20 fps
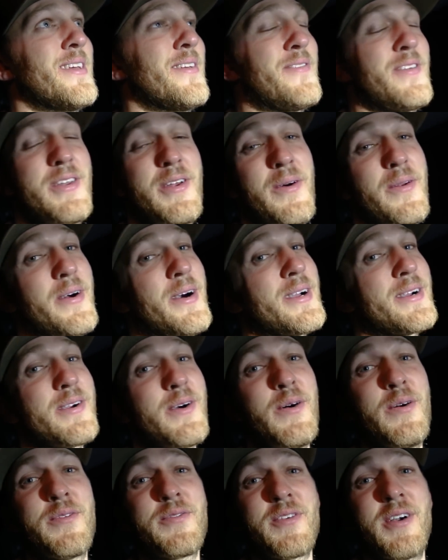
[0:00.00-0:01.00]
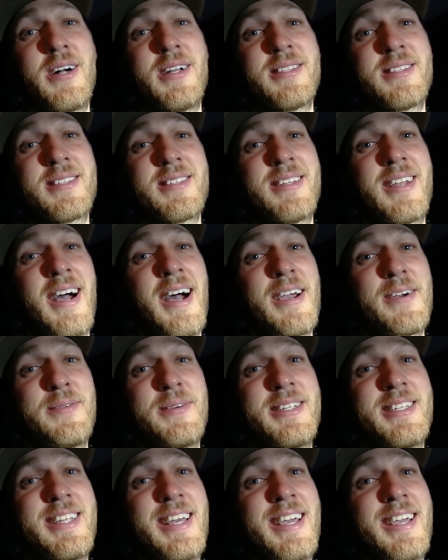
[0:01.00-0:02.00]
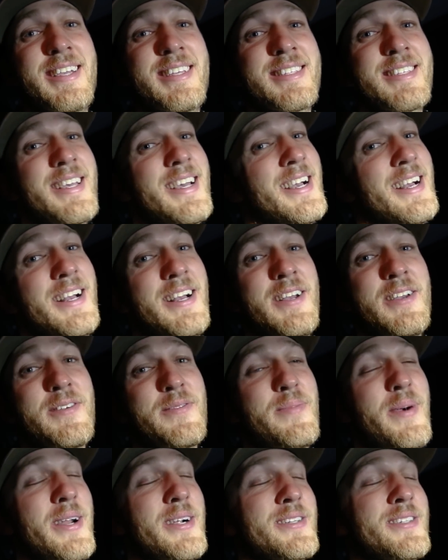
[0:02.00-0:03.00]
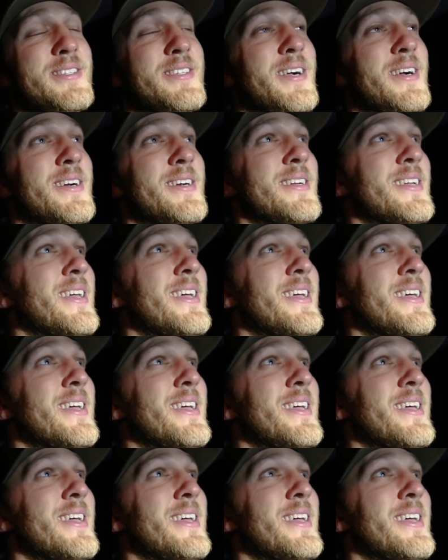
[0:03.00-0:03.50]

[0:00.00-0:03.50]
If you don't hunt cold fronts and high wind days, you better start.